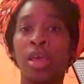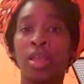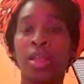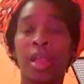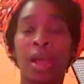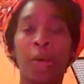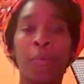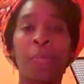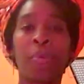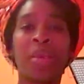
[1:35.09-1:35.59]

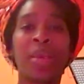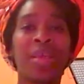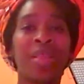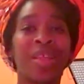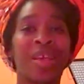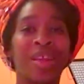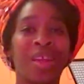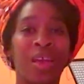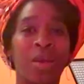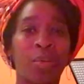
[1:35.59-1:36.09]
Now, being
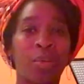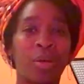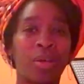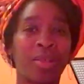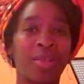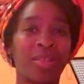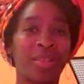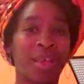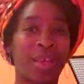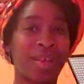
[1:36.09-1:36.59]
that I
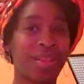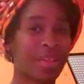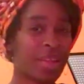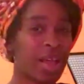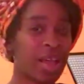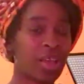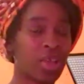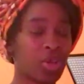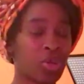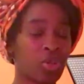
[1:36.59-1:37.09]
was like
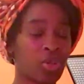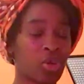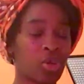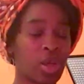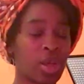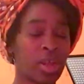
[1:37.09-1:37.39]
9 years old,